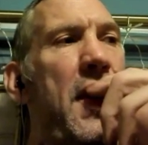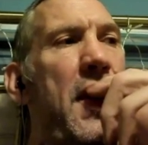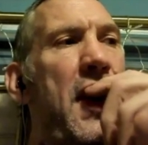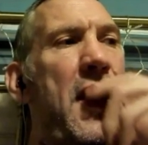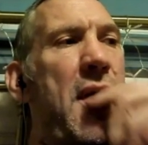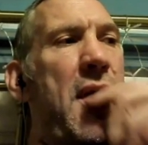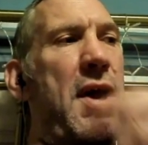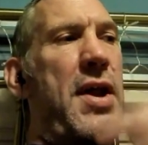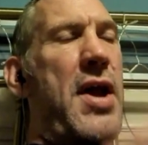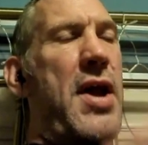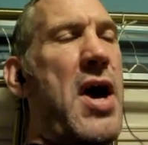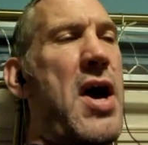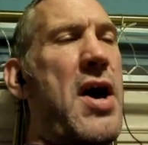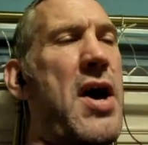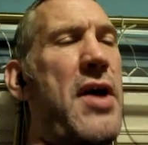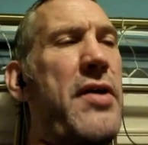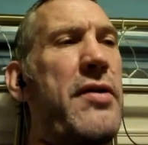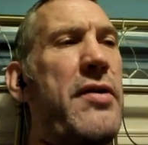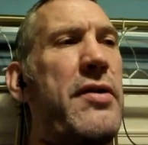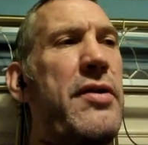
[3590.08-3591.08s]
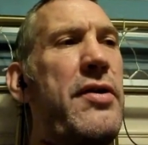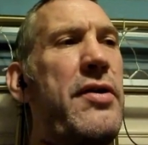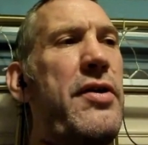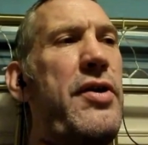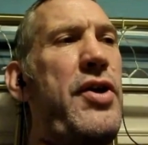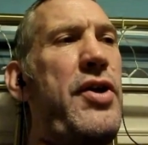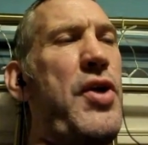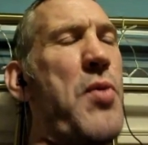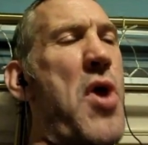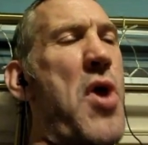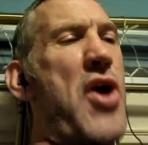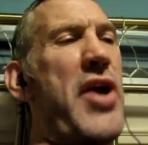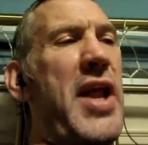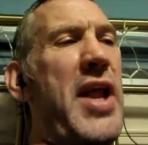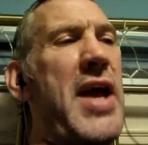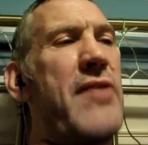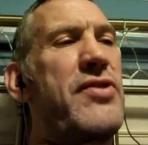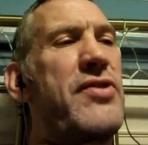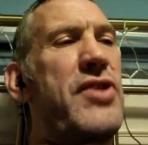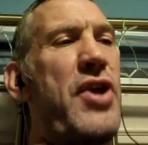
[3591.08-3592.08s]
And you weren't
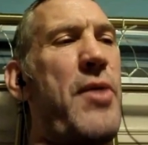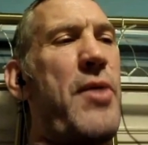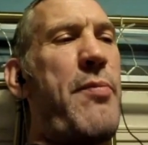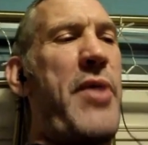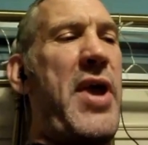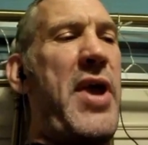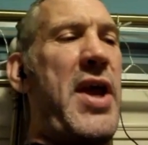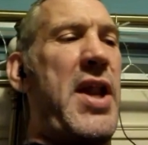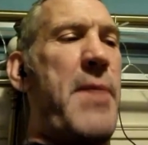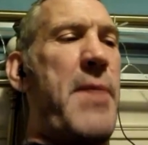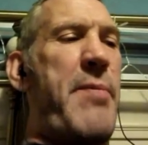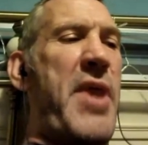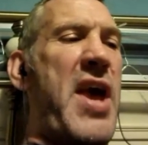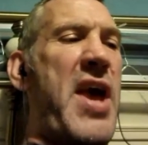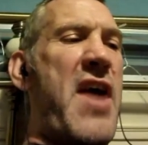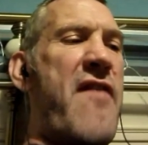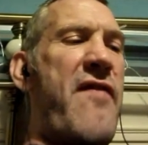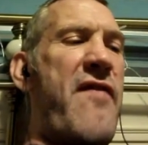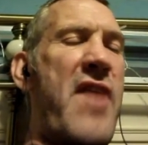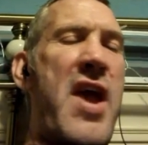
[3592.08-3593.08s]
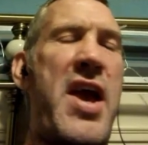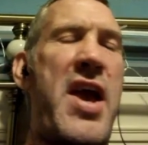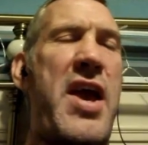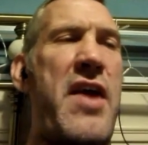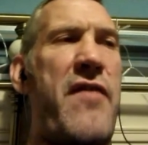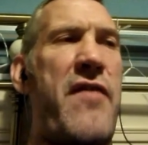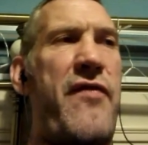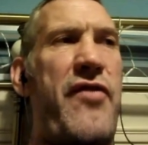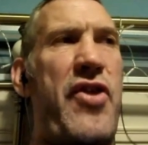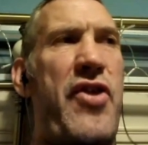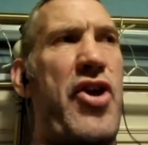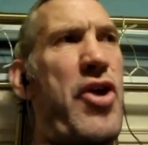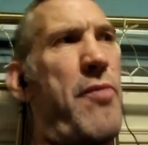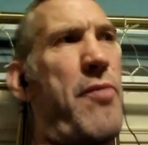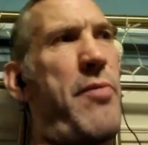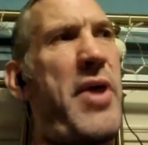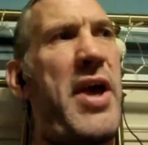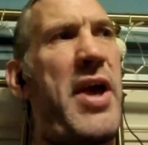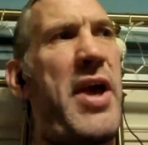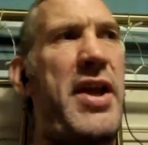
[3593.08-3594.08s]
allowed to compete in the BFA if you
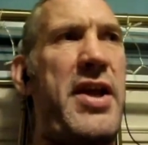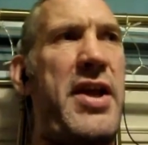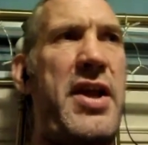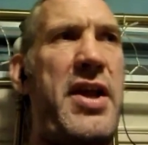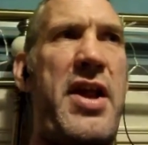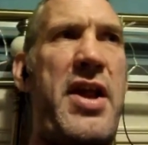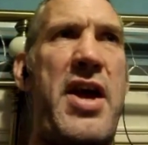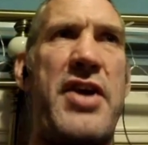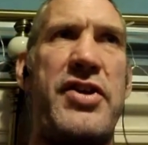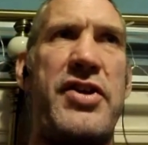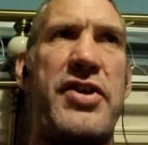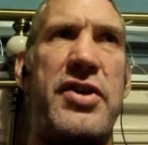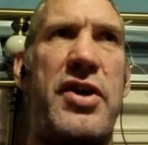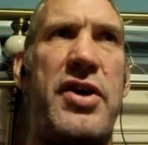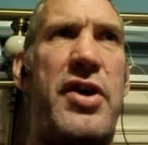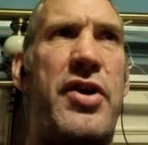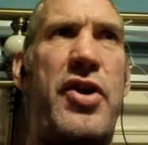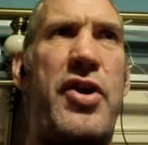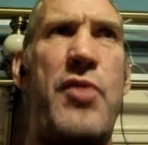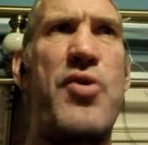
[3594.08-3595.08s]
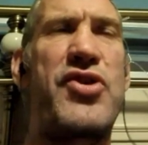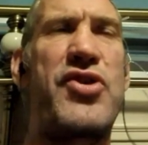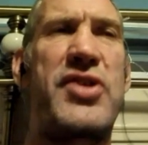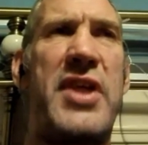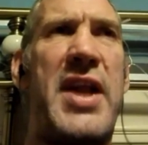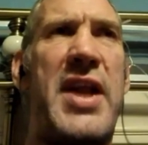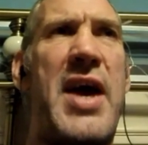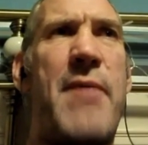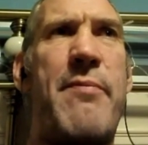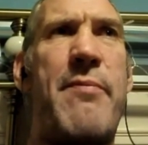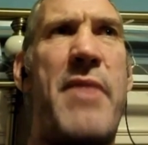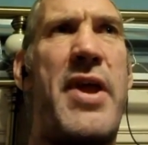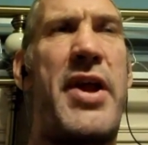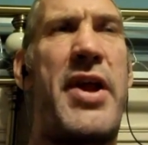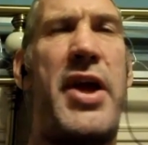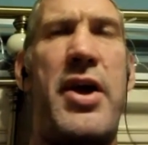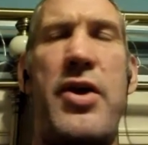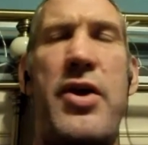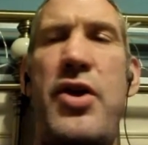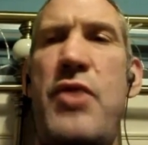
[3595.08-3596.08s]
competed in this, and you wasn't allowed
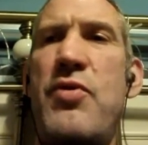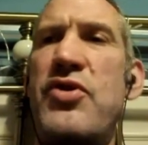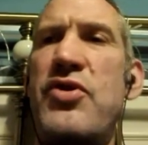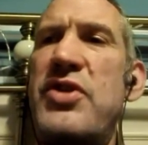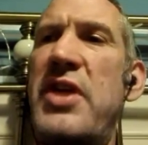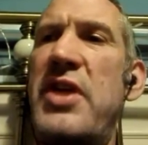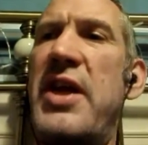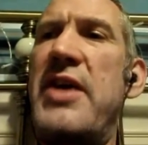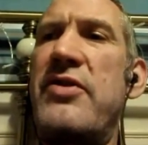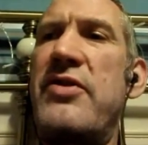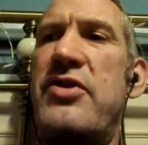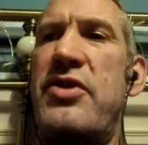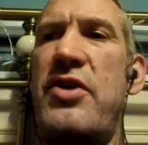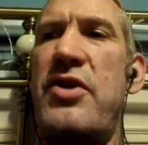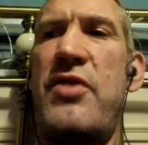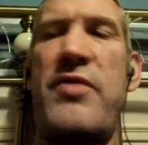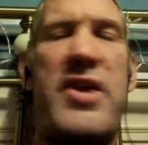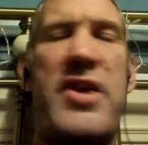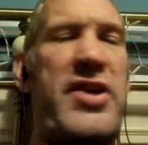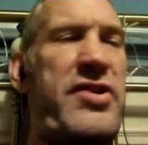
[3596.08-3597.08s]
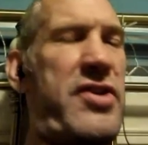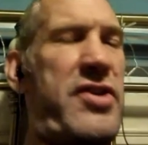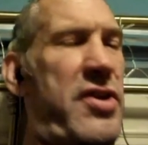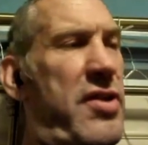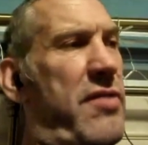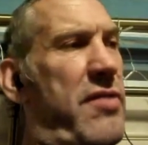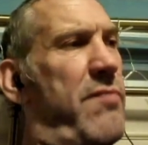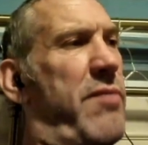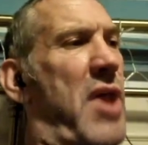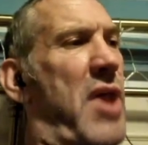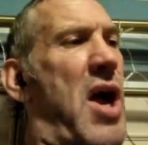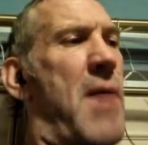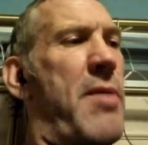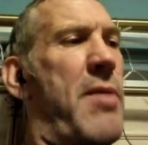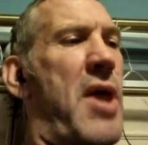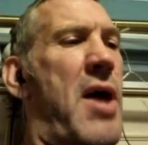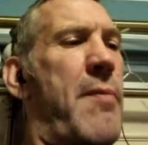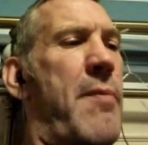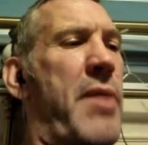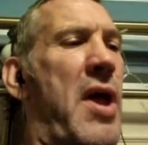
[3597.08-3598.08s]
money, and you wasn't allowed to do this, and blah
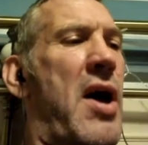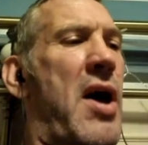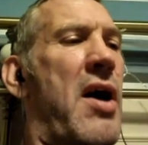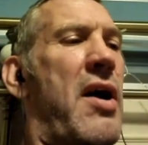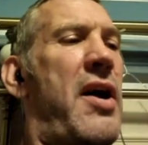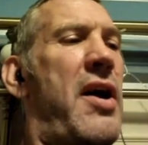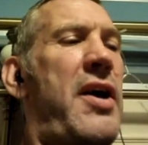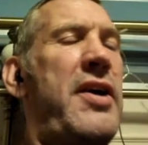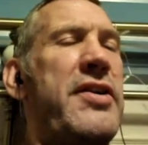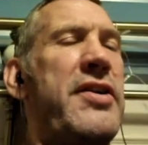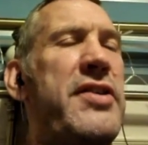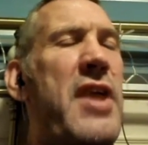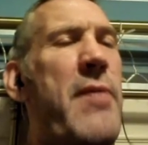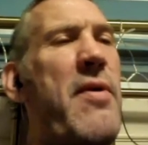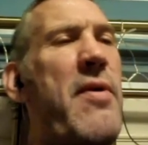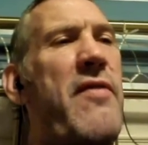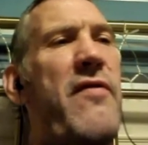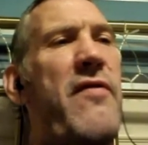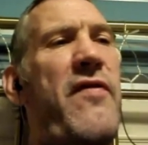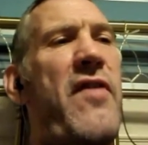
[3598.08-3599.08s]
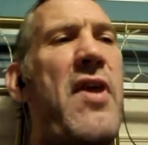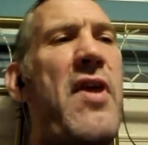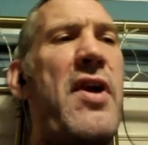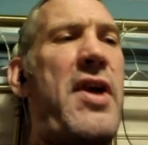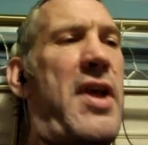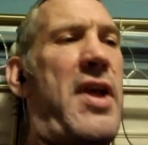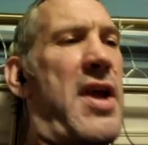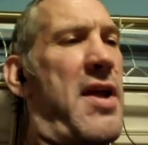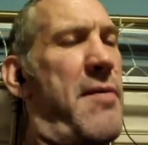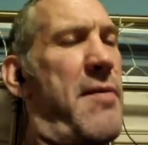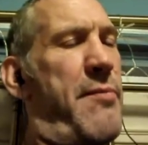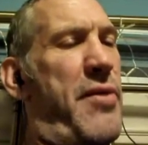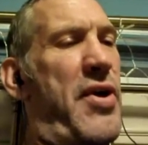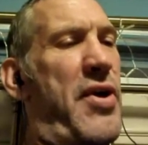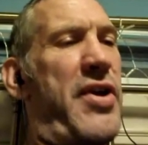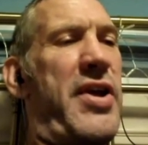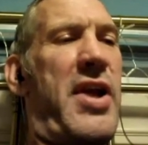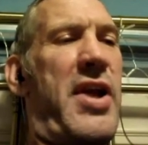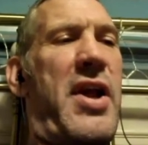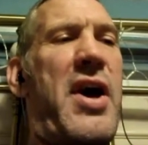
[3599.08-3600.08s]
blah blah. So they went fuck you then and
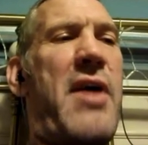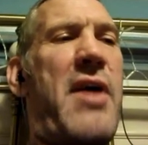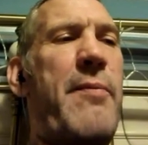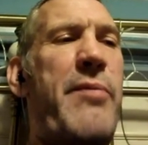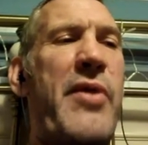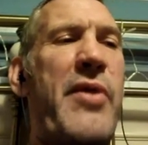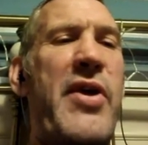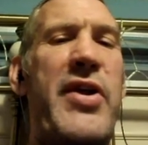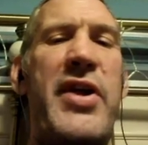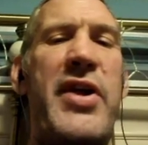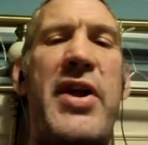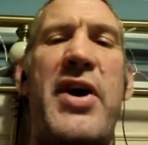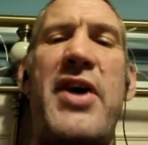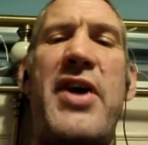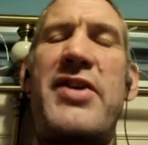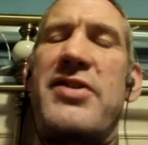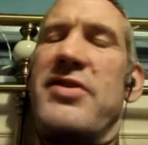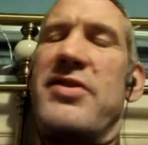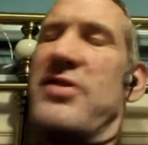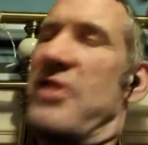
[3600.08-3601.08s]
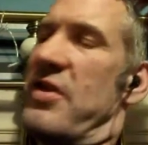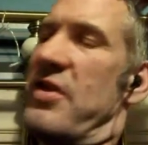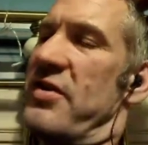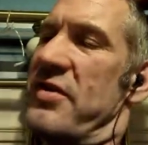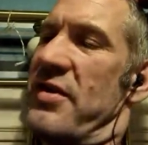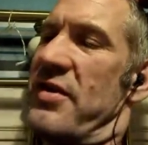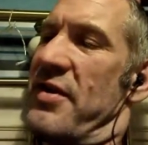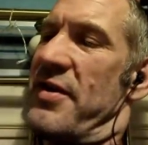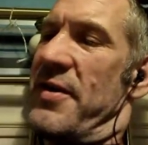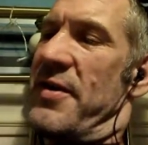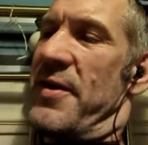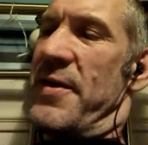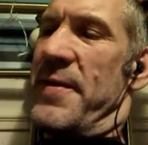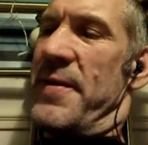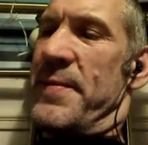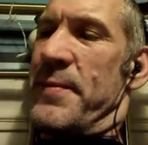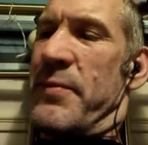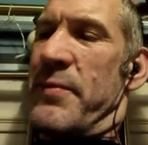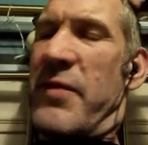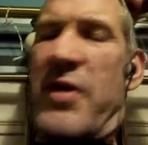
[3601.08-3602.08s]
burnt the licenses.
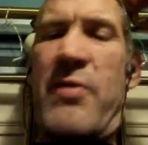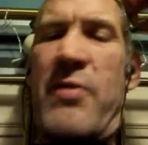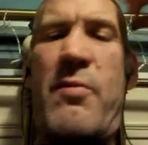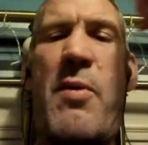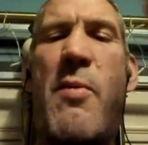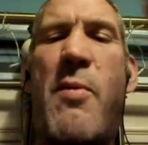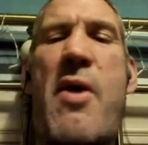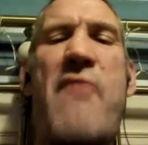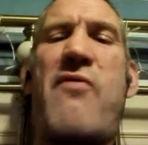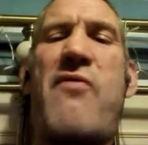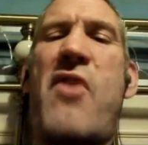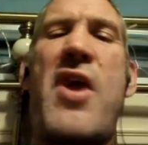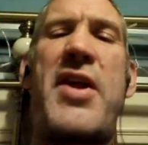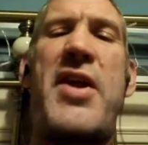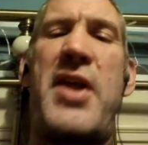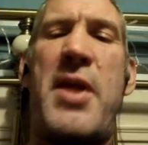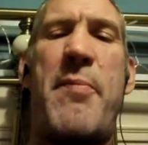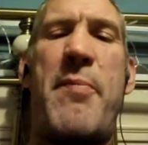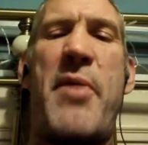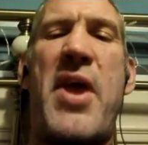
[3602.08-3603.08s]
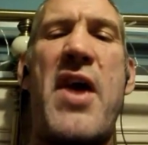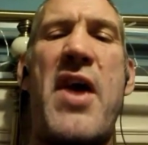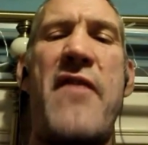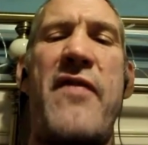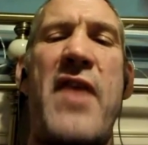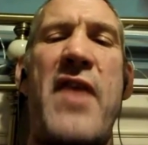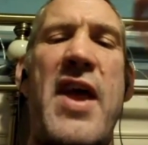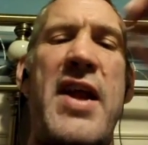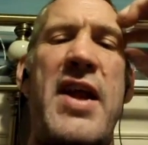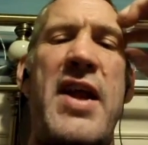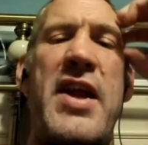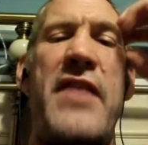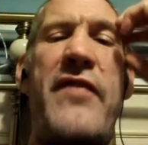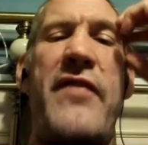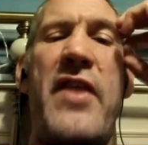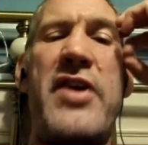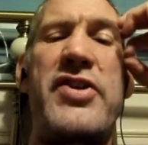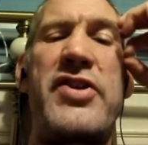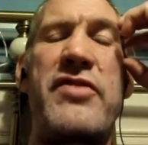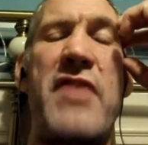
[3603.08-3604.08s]
We won't ride in the BFA then if
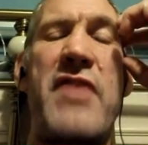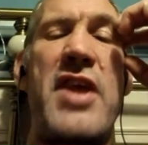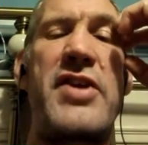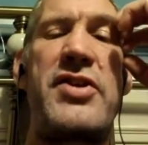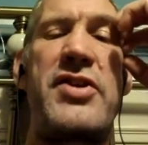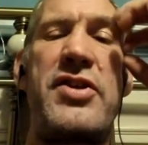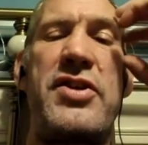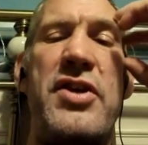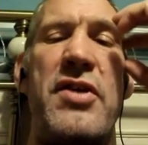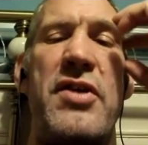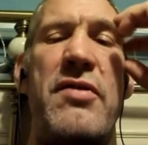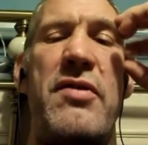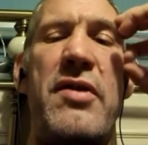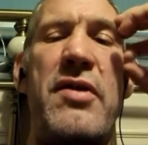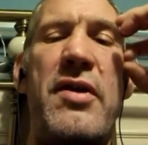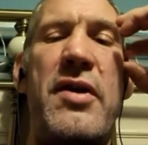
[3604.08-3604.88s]
that's your attitude.